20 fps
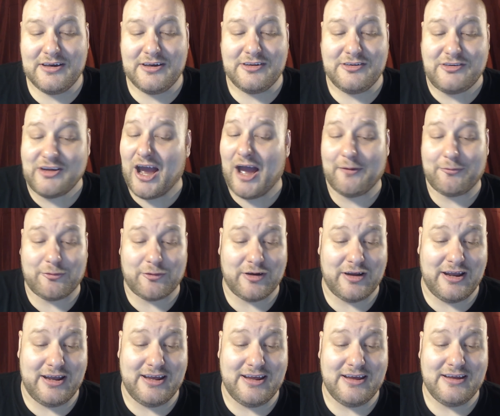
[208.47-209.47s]

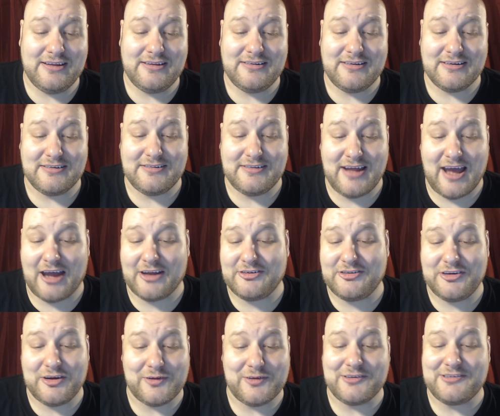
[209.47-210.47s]
Joffrey does not
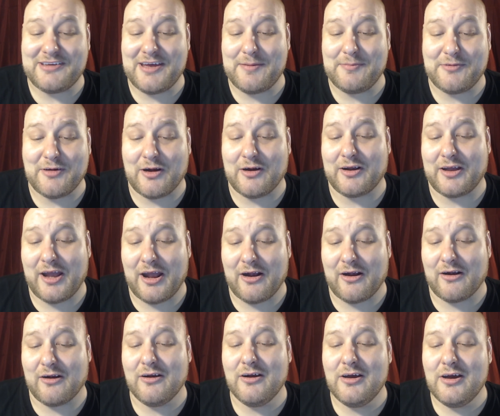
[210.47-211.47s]
share the same dark
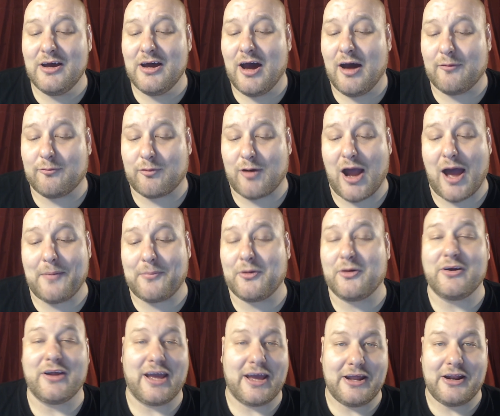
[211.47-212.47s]
hair of
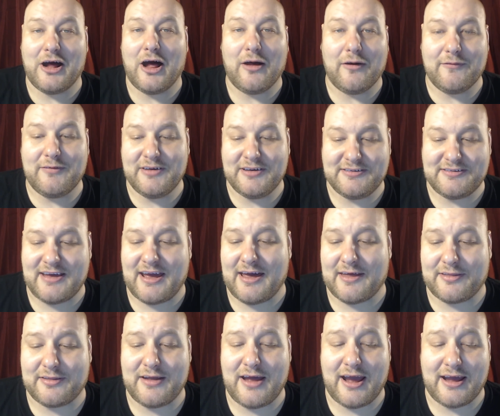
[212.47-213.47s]
Robert and all of his
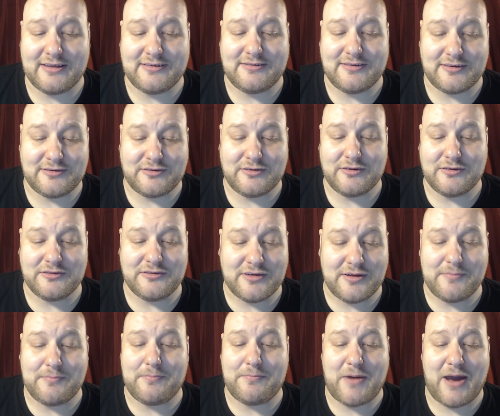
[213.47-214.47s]
ancestors
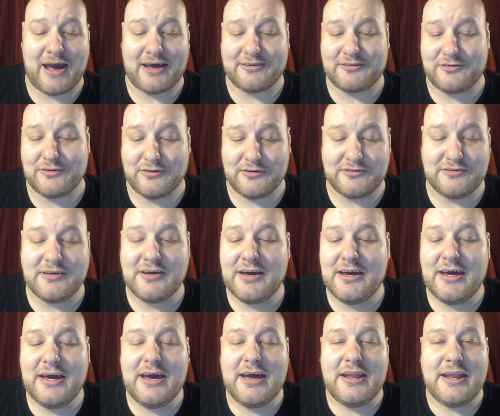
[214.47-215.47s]
and bastards.
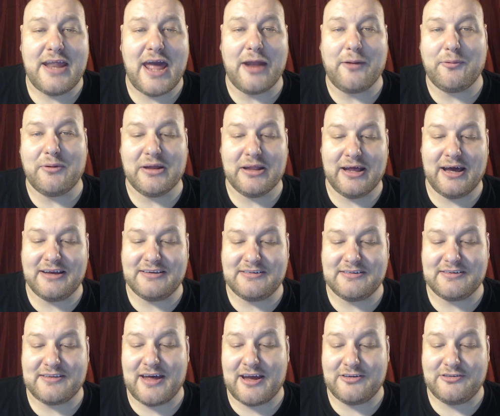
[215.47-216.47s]
Ned
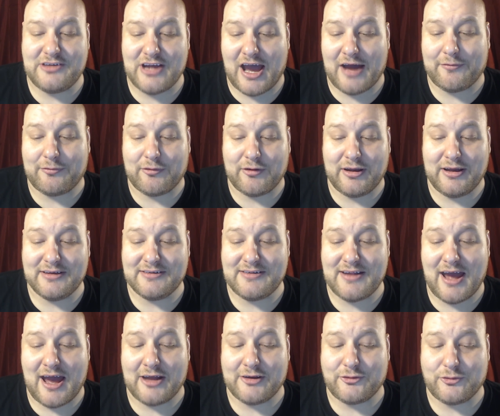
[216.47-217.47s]
realizes that Joffrey is
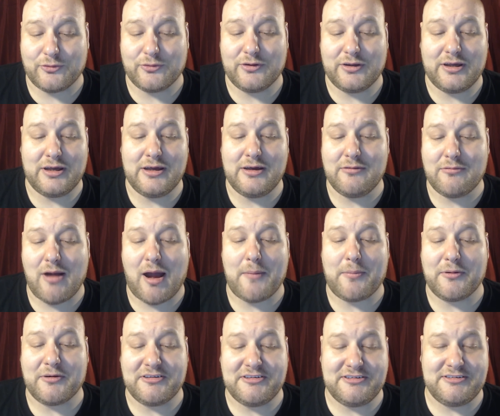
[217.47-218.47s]
not truly
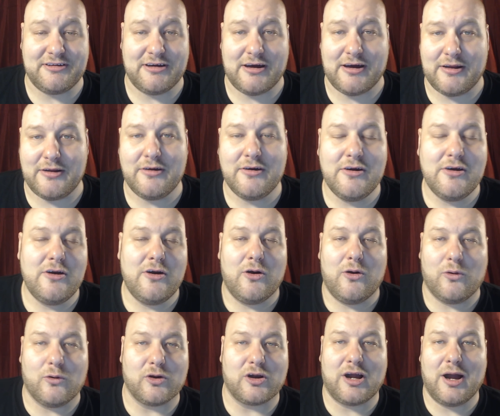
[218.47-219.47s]
Robert's son,
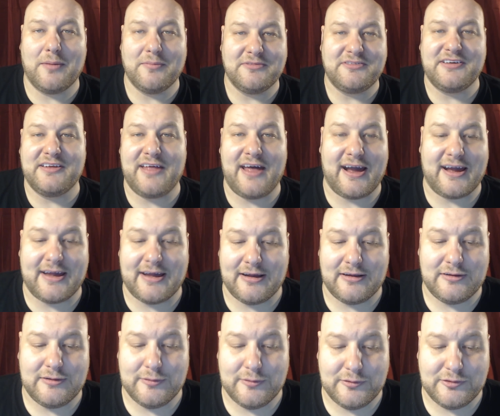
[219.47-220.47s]
or comes to that
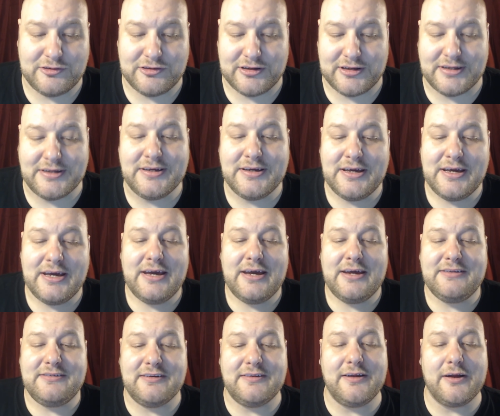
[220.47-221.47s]
conclusion.
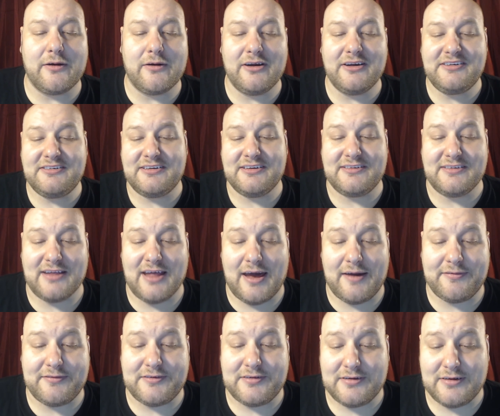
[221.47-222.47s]
Daenerys is
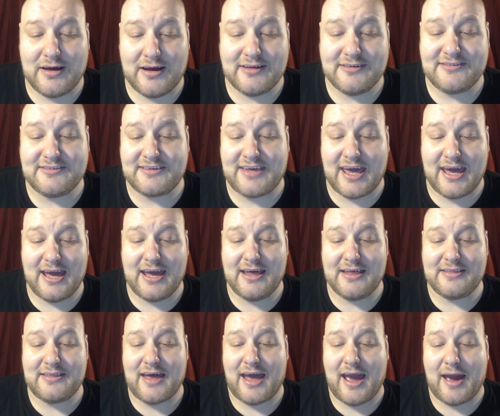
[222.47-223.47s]
left
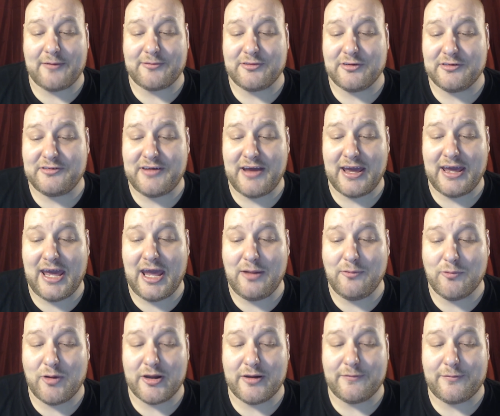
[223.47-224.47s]
unscathed after
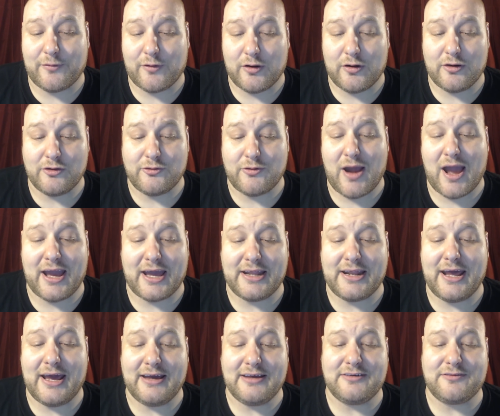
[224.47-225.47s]
taking one of her
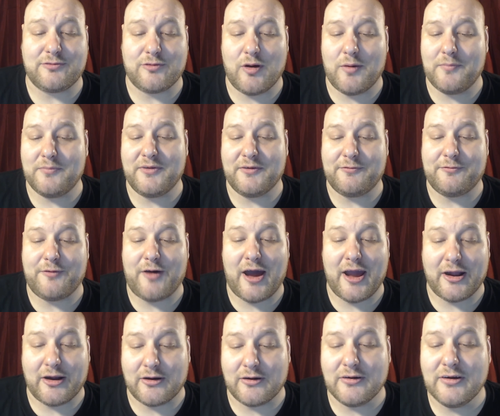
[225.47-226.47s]
dragon eggs from the
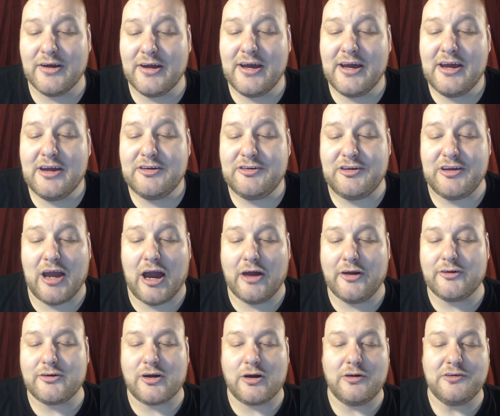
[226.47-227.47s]
fire. She
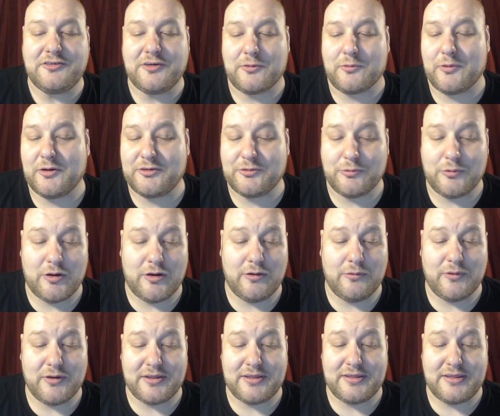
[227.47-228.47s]
undergoes a
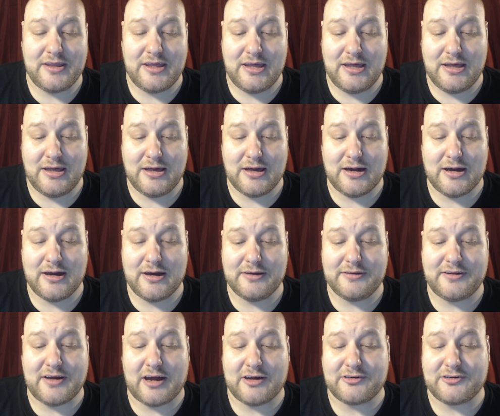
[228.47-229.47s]
ritual with the
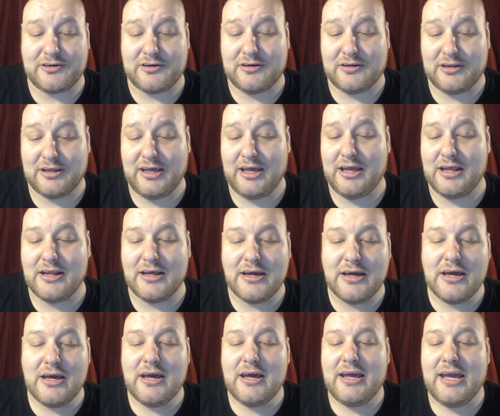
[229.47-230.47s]
Dosh Kaleen,
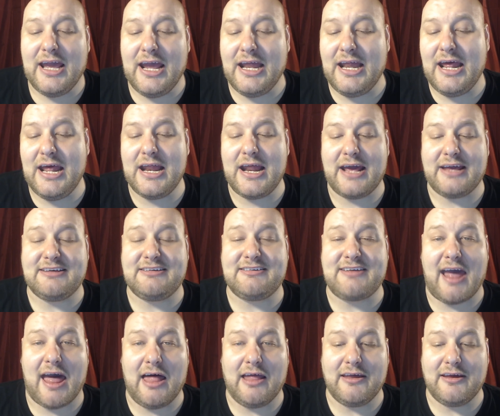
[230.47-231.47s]
eating a
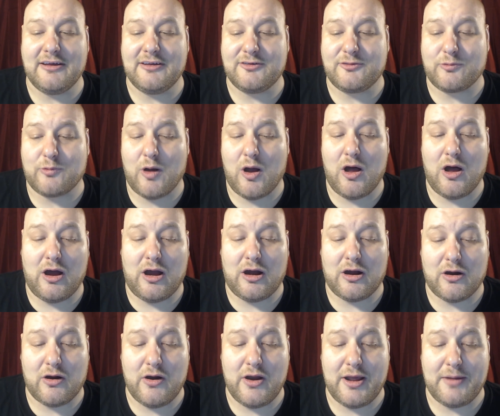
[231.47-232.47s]
stallion's raw
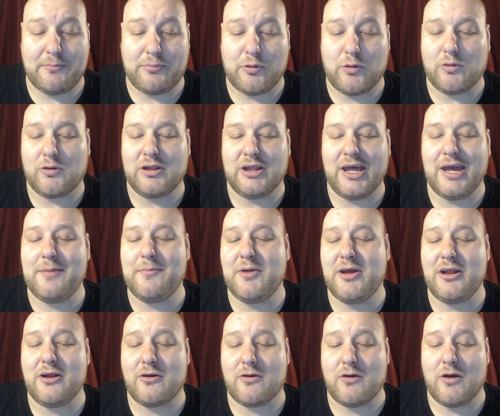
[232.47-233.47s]
heart and
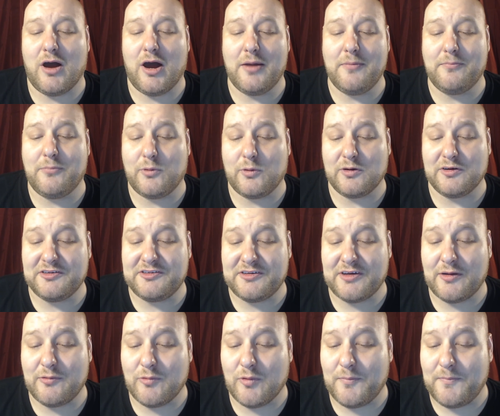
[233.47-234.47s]
proclaiming her unborn
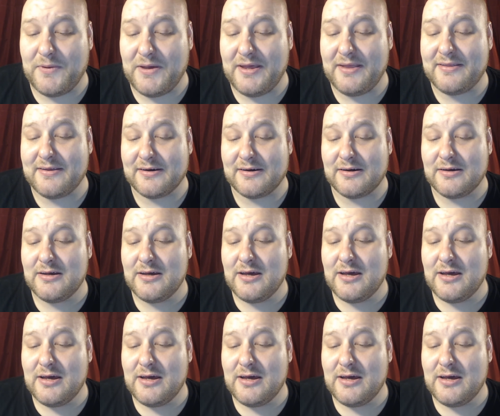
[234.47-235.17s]
son will be the